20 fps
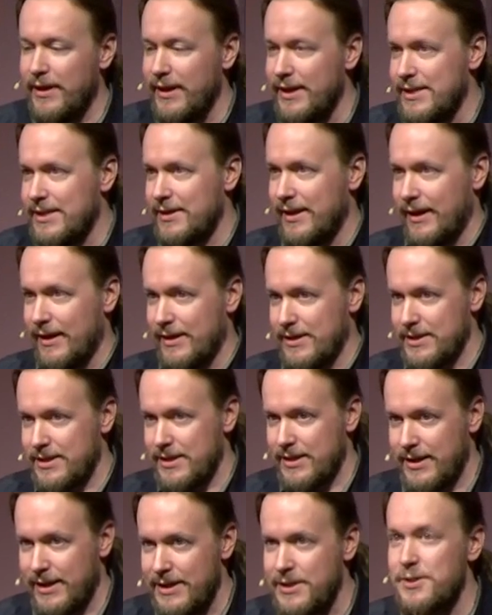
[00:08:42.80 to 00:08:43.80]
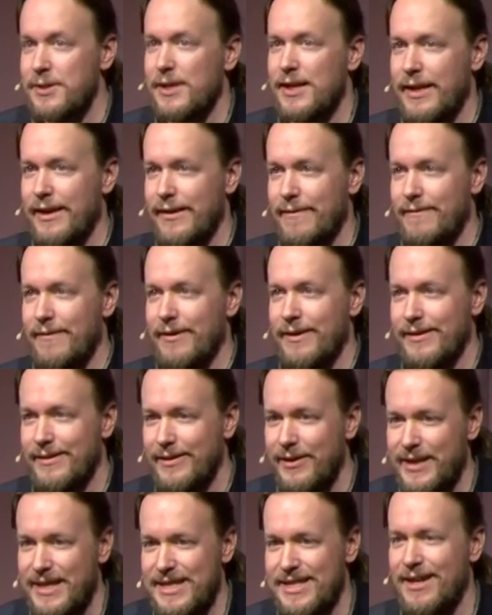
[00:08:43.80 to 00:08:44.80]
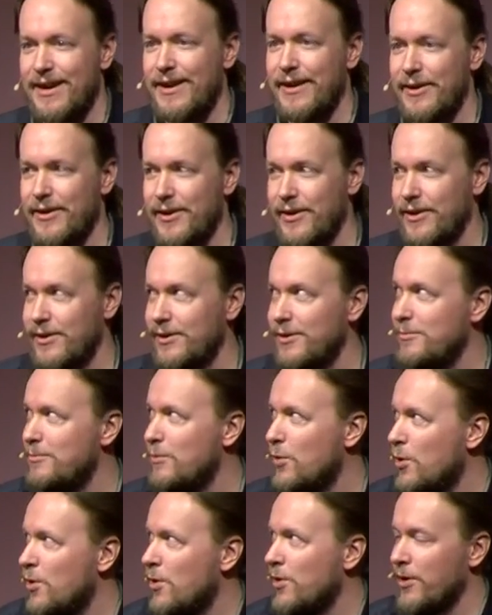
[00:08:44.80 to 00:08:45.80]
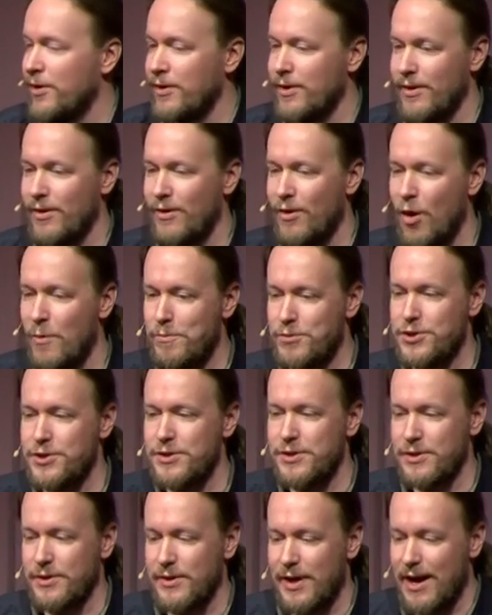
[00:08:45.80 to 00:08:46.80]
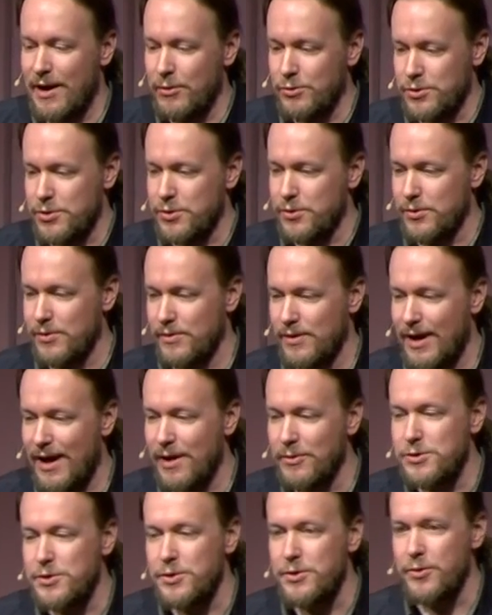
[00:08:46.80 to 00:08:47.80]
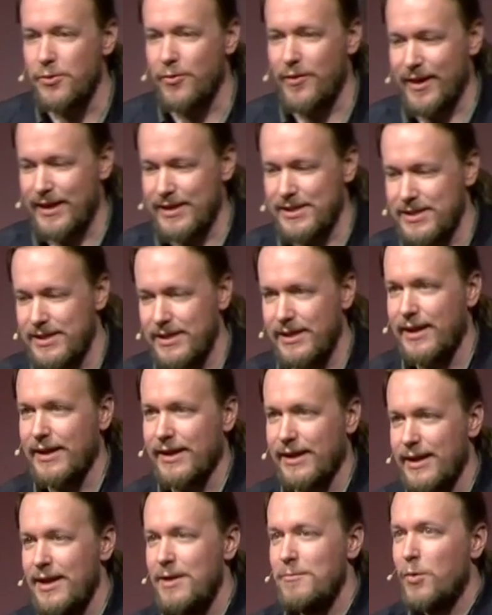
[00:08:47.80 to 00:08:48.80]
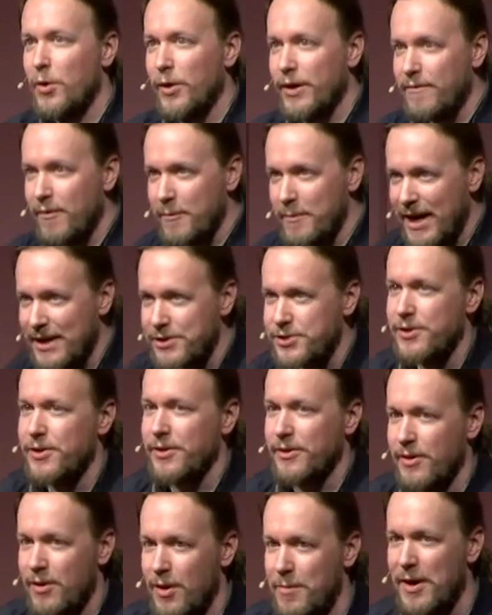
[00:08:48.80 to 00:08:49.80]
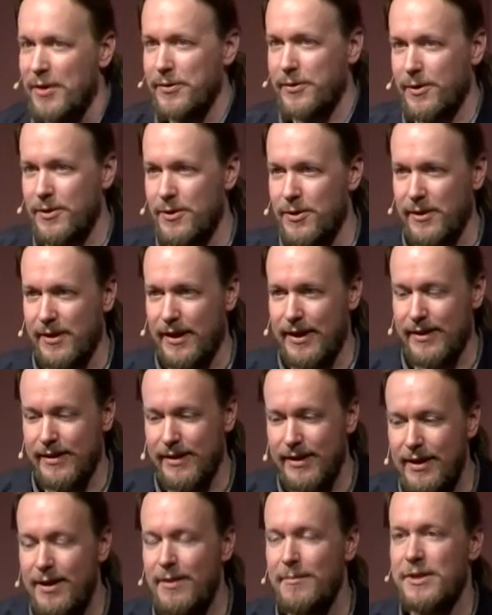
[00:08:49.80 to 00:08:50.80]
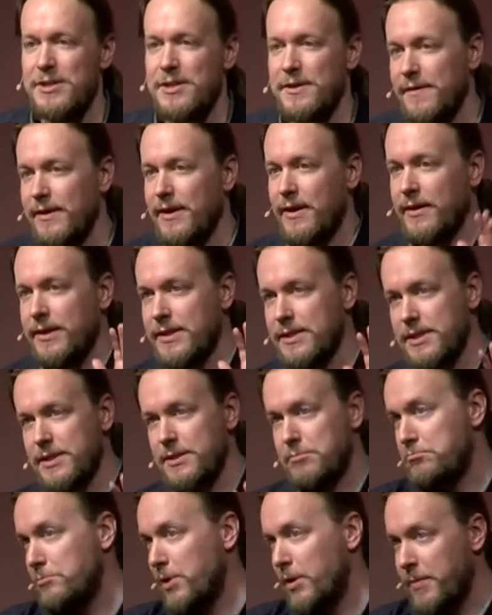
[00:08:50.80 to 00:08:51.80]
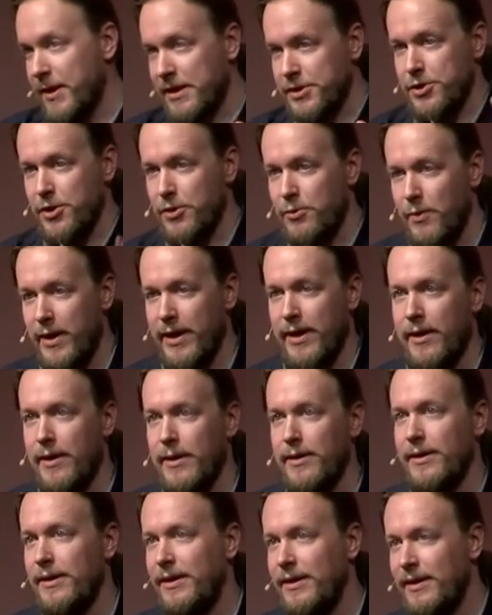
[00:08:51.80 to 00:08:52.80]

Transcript: these things is to give the designer more options on how to do things, like more information about the content. Because if there is a picture where